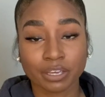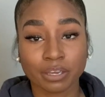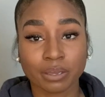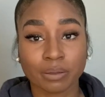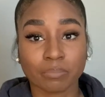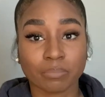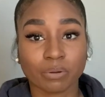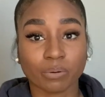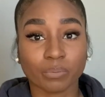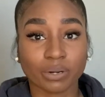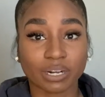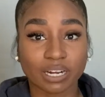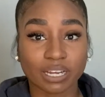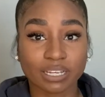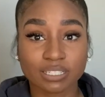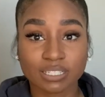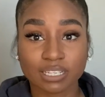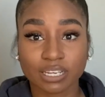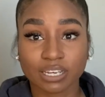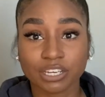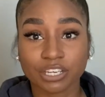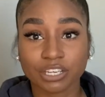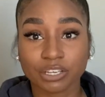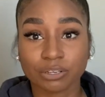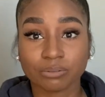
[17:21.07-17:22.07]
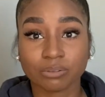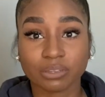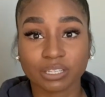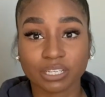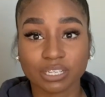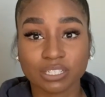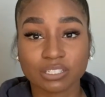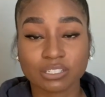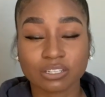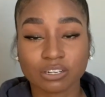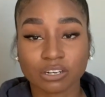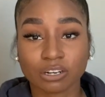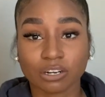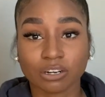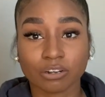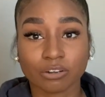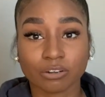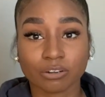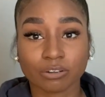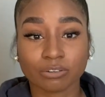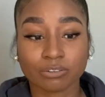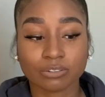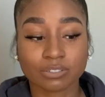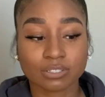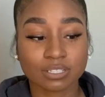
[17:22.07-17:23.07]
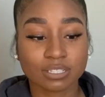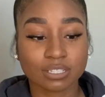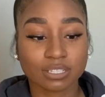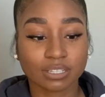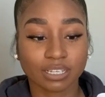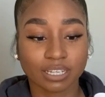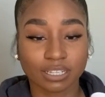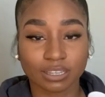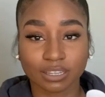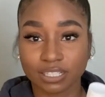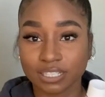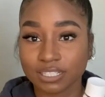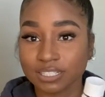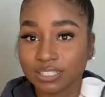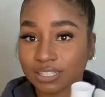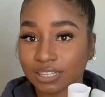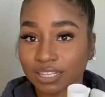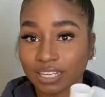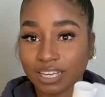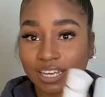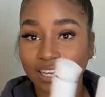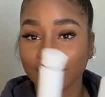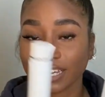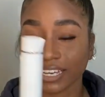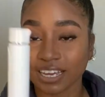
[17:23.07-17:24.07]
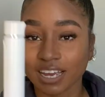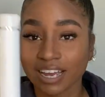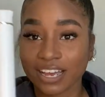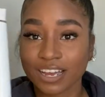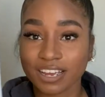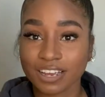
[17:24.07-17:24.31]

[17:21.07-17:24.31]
But when I tell you these curls that this thing